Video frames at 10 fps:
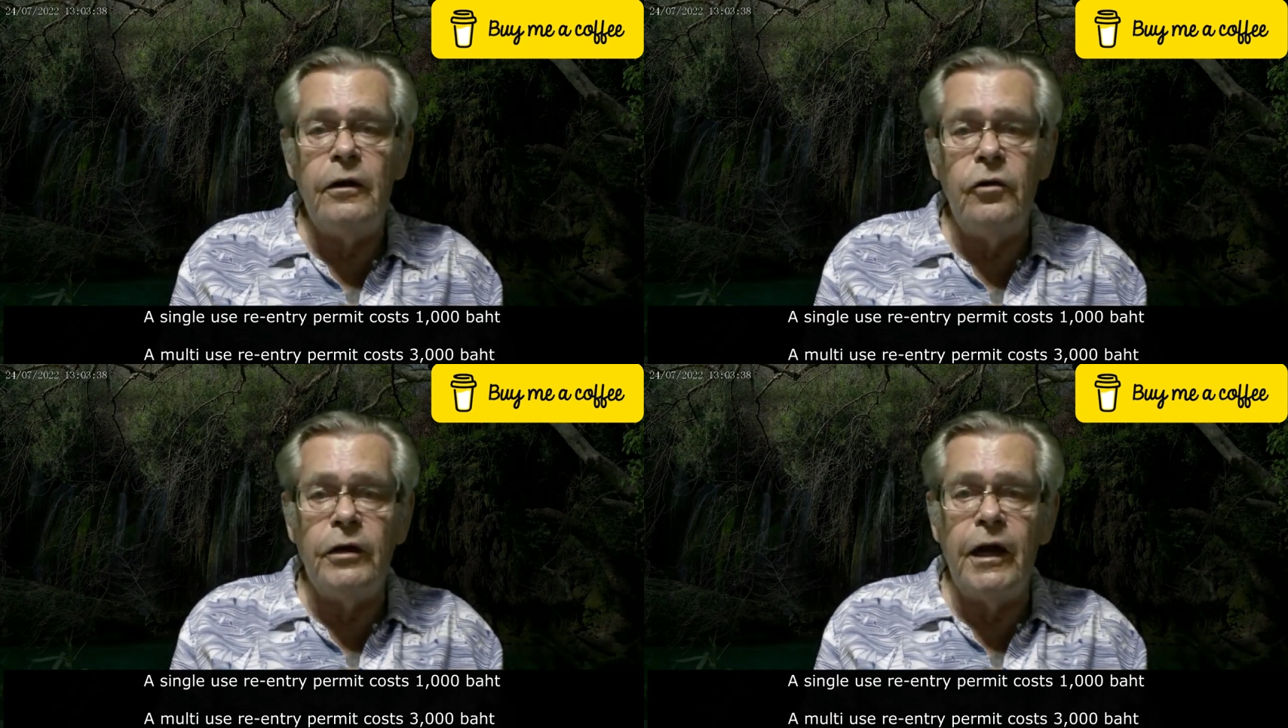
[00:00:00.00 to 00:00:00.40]

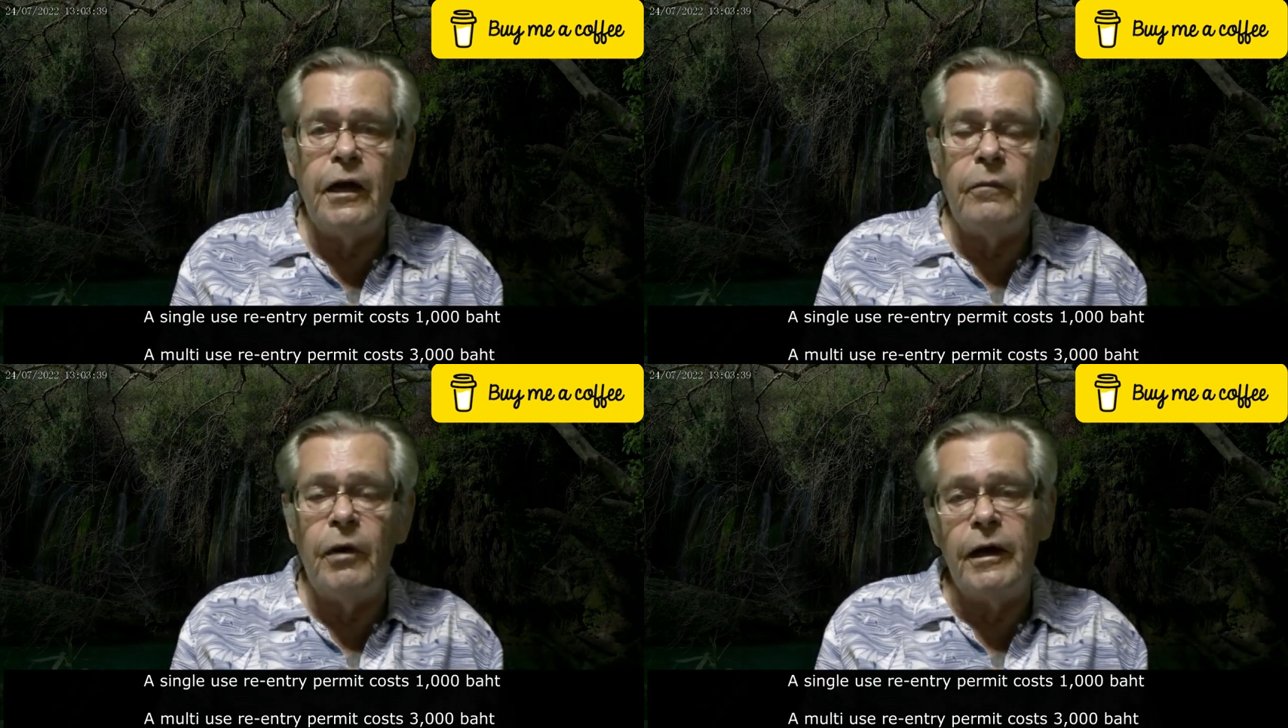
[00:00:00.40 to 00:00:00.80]
you get
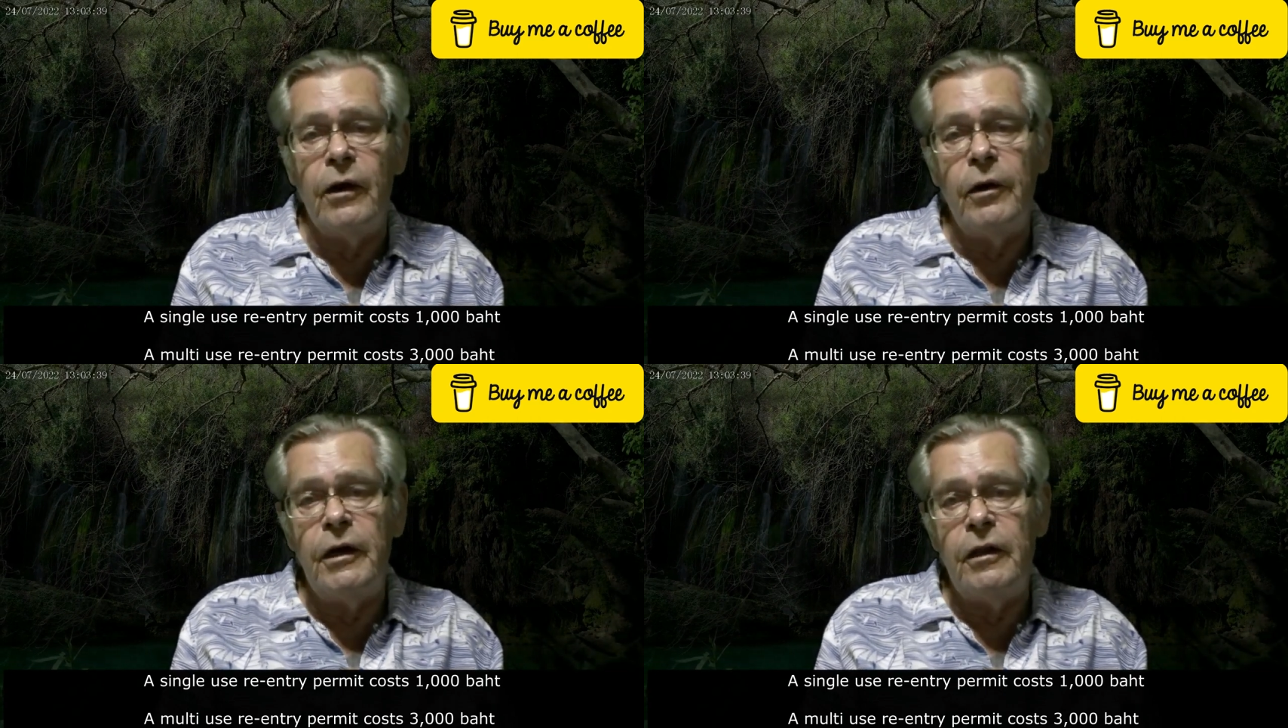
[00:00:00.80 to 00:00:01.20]
it by
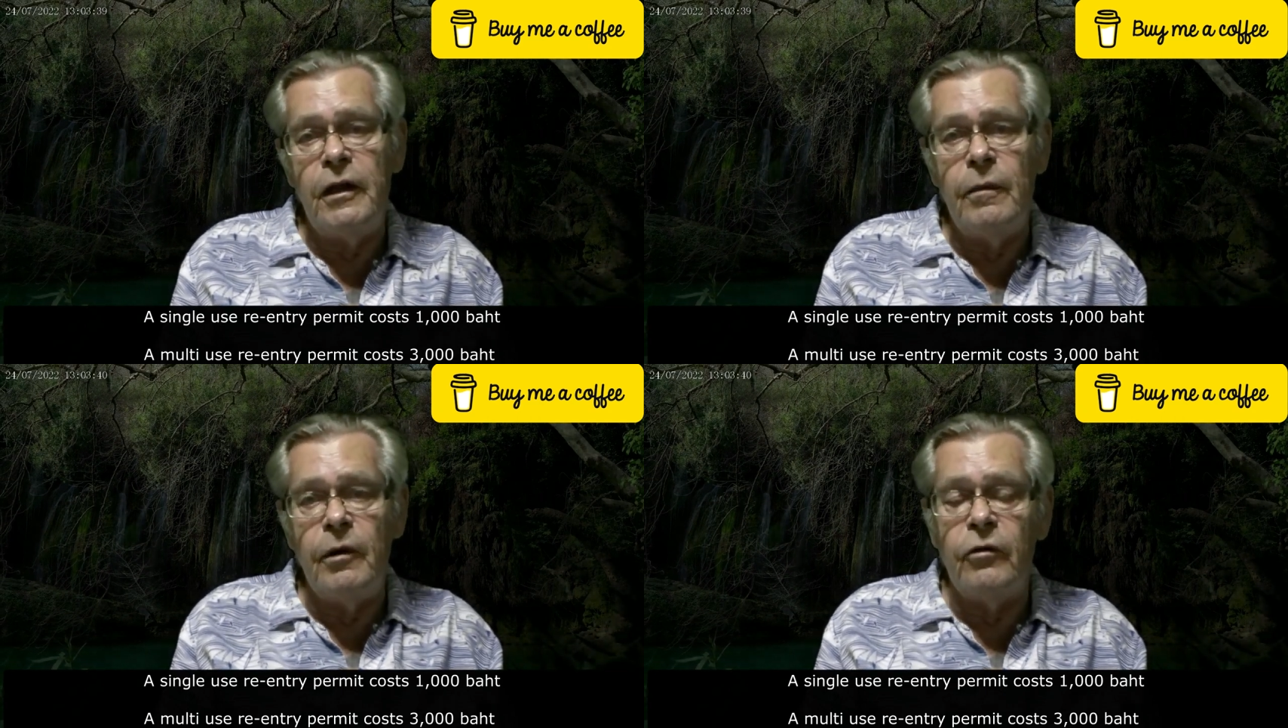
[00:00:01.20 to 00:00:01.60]
going to
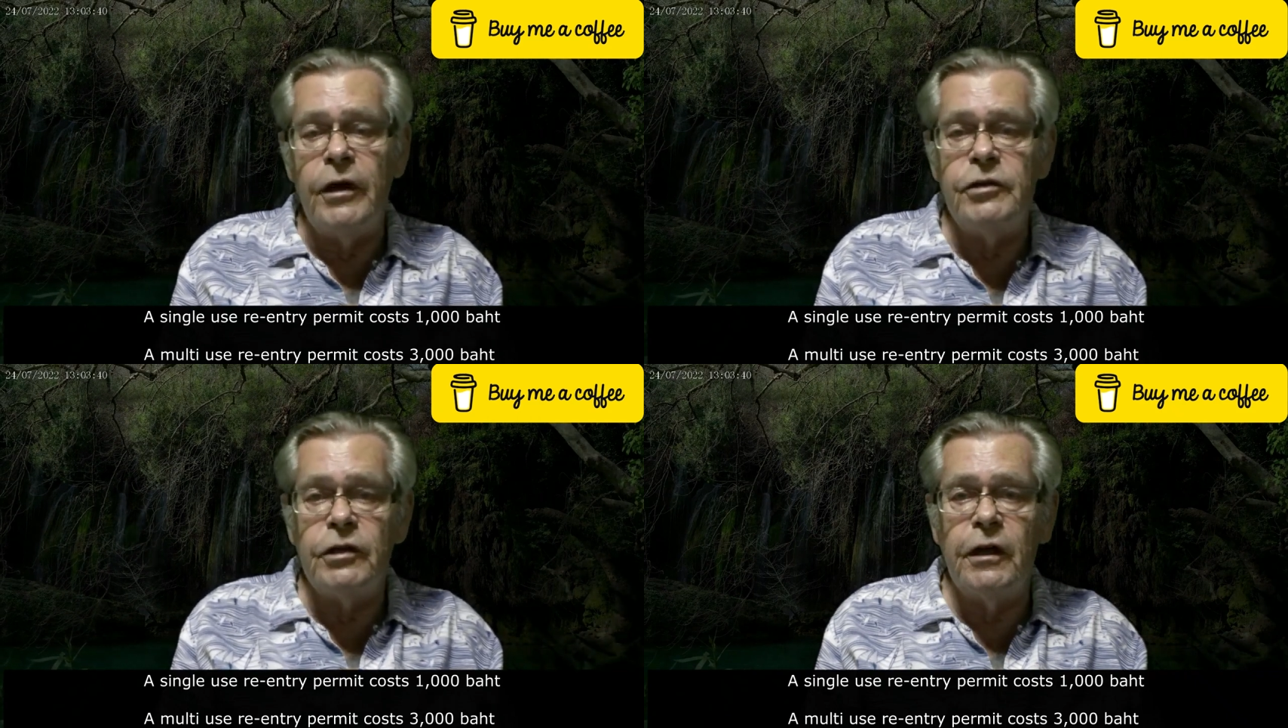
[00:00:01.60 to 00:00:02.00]
the
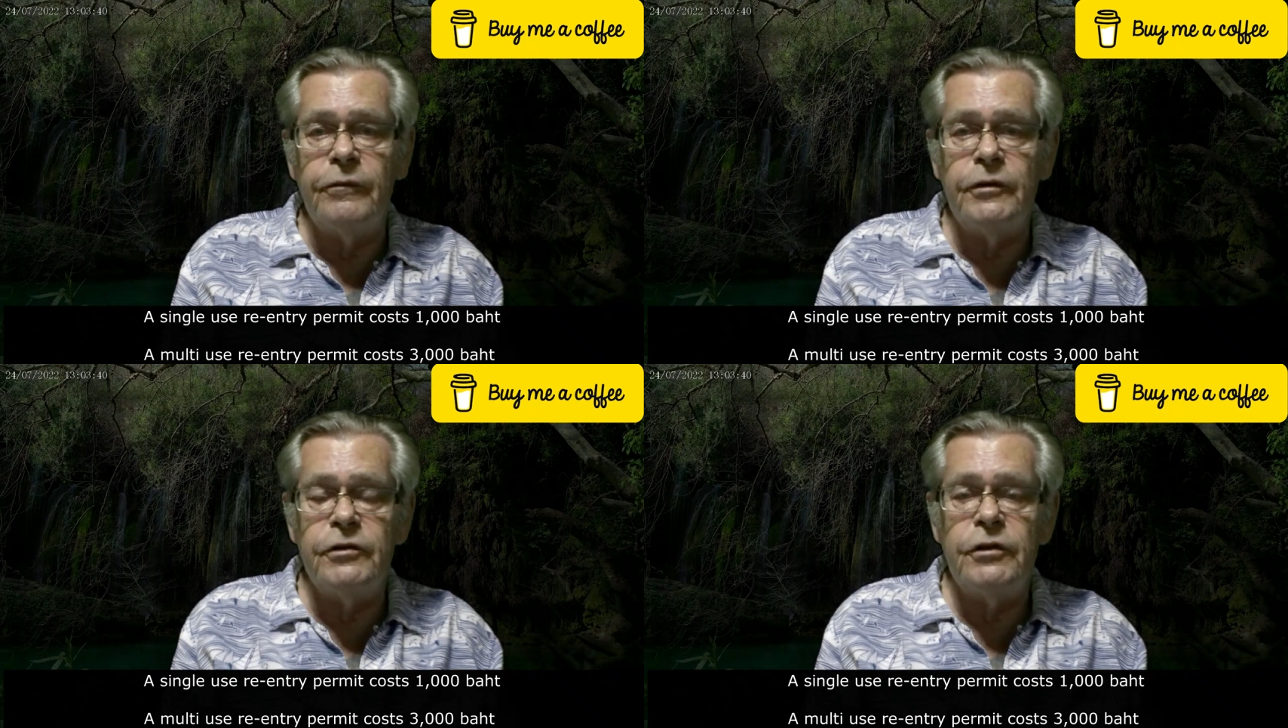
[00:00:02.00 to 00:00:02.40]
immigration
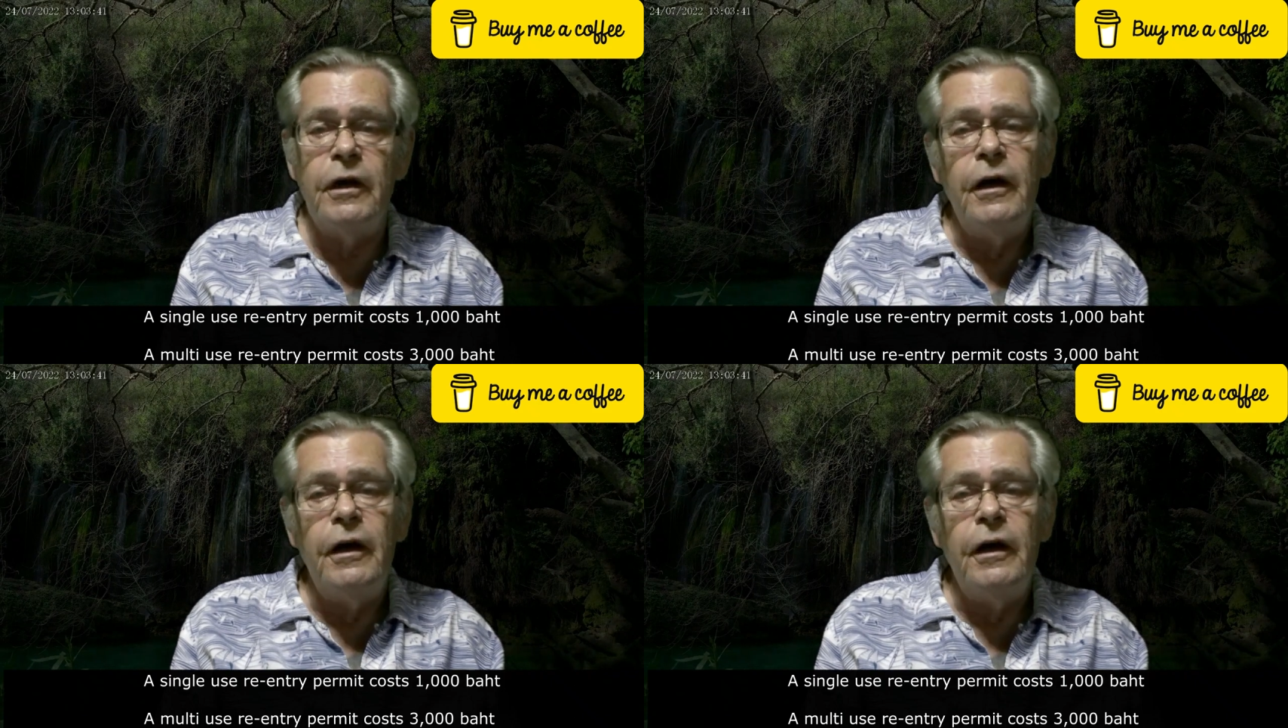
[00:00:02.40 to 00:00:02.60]
office